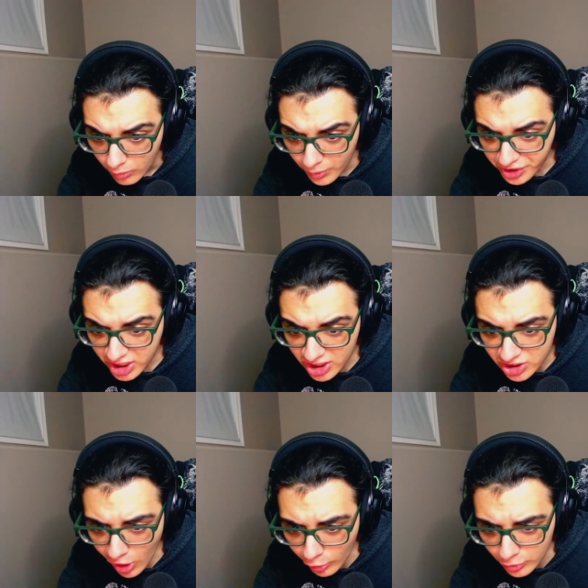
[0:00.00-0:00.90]
with
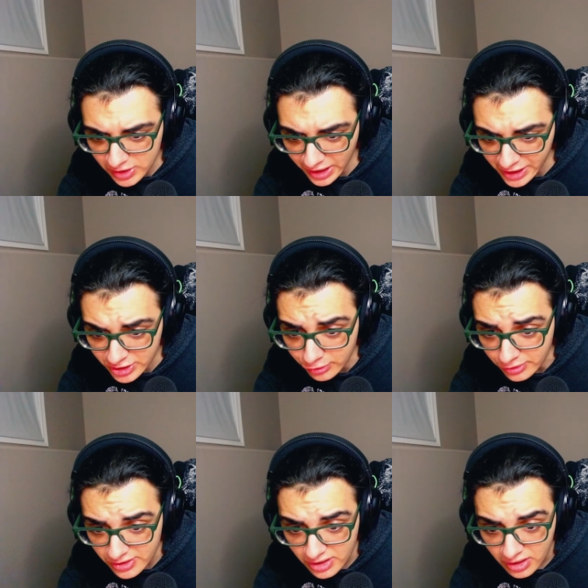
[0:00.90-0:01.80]
Kizaru's
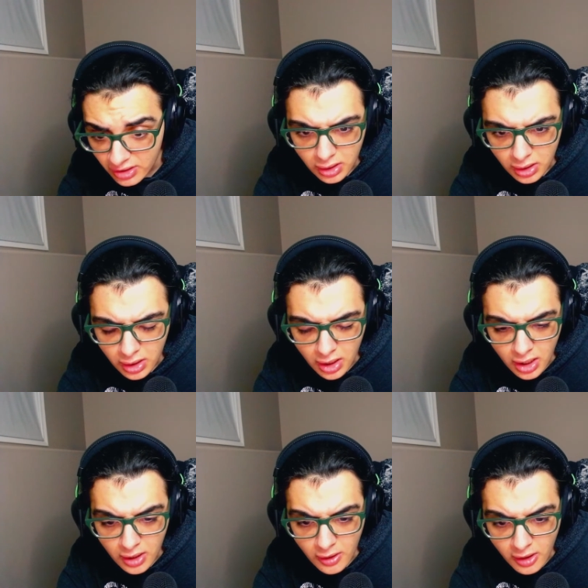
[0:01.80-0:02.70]
lasers.
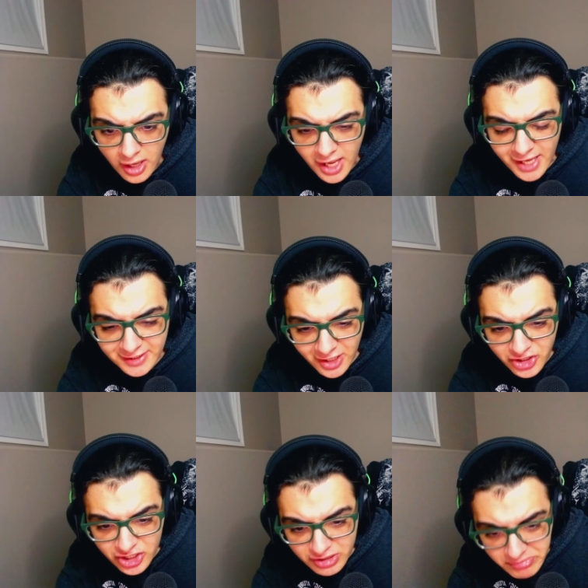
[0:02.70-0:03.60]
Is it
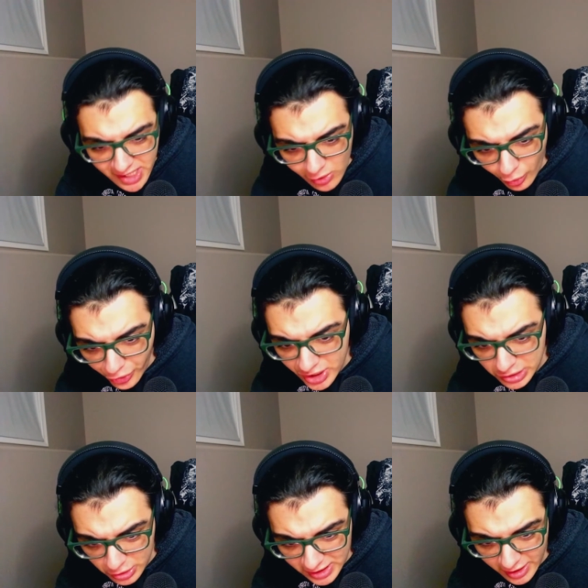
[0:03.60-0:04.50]
just me or this
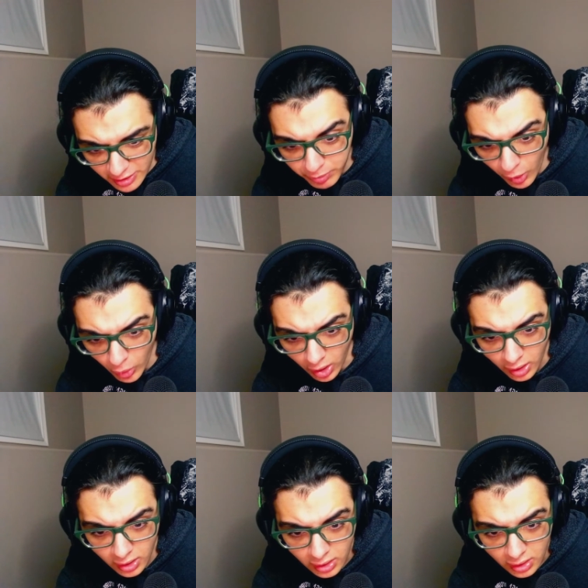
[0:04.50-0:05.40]
looks like
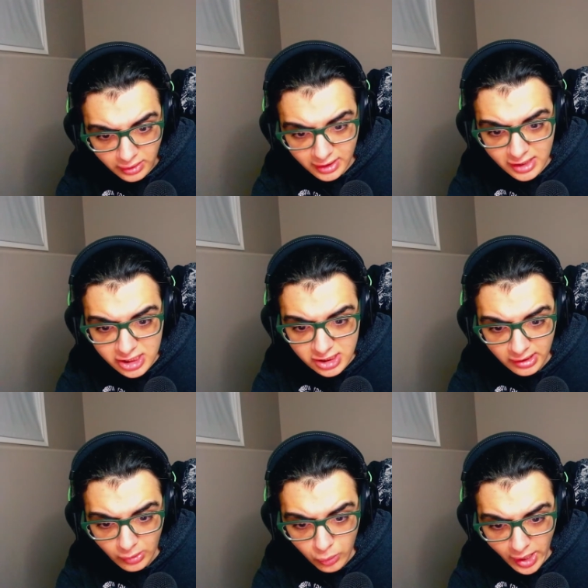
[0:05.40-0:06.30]
Boa? Like this
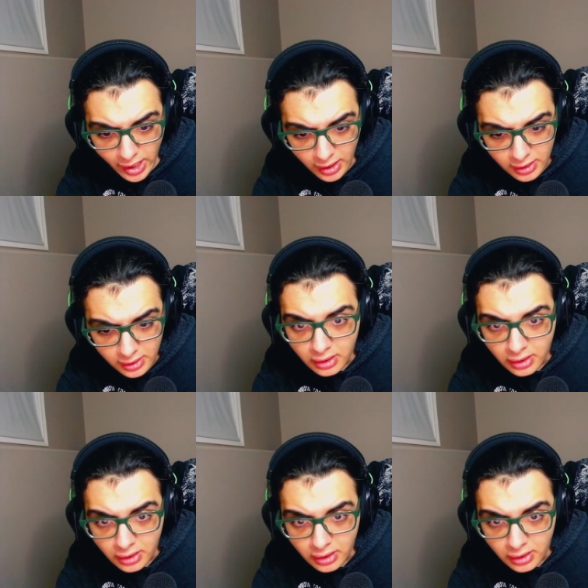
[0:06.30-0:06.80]
silhouette?